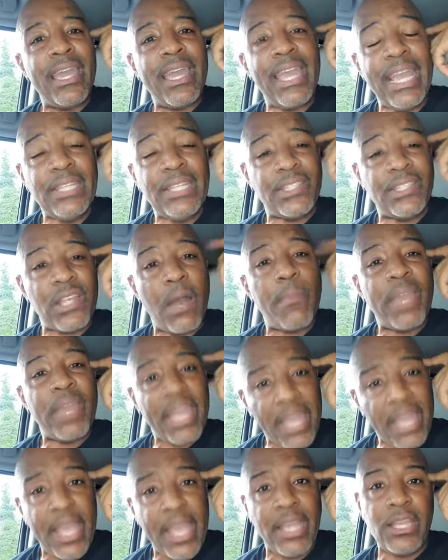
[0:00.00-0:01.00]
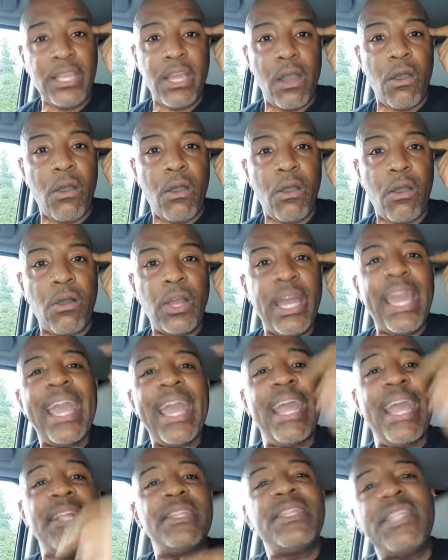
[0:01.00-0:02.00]
It's up here, y'all.
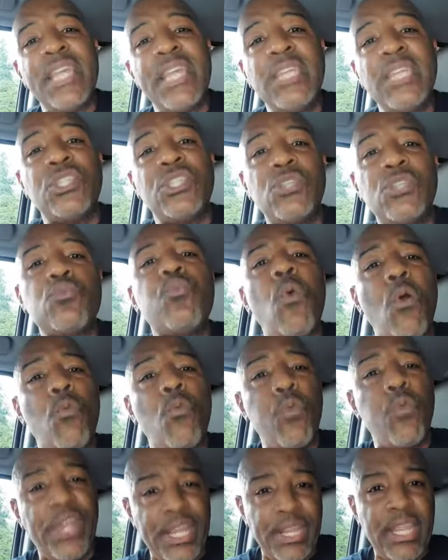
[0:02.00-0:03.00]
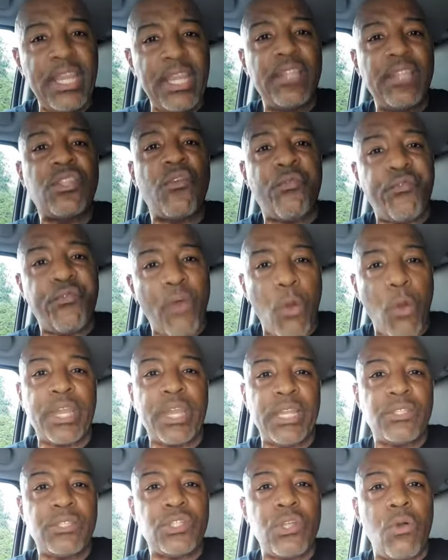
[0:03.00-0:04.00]
And this is what we need to
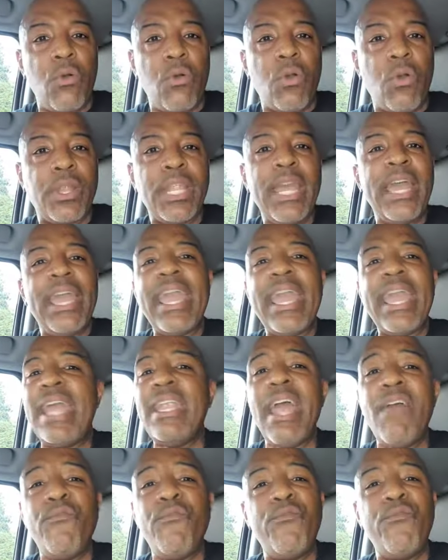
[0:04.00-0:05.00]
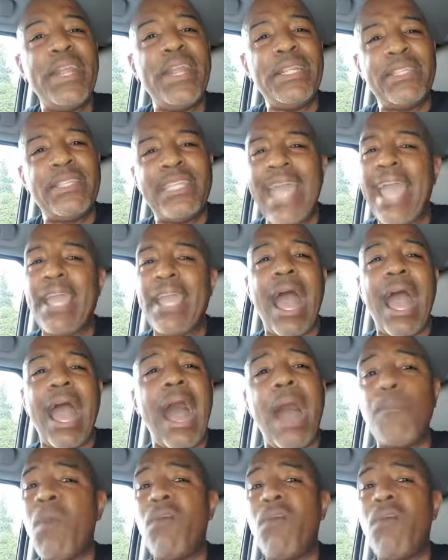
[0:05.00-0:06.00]
focus on. And every day,
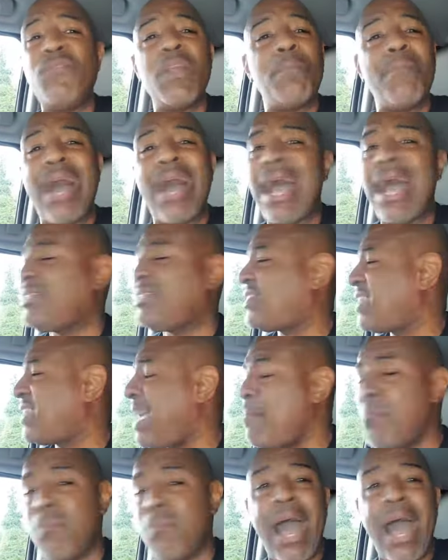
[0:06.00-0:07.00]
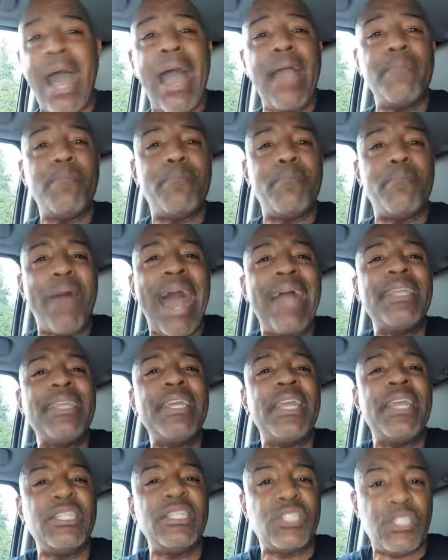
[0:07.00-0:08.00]
I'm of the mindset, mind,
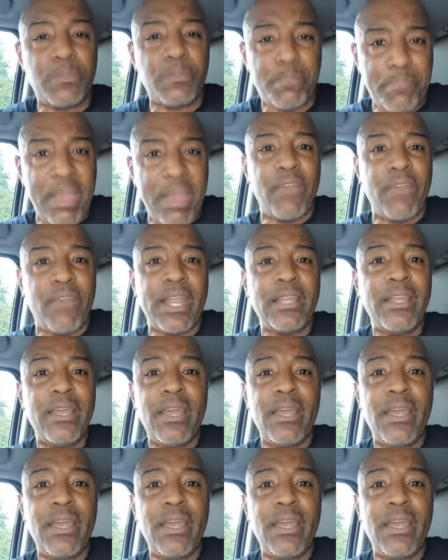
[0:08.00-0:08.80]
body, and spirit.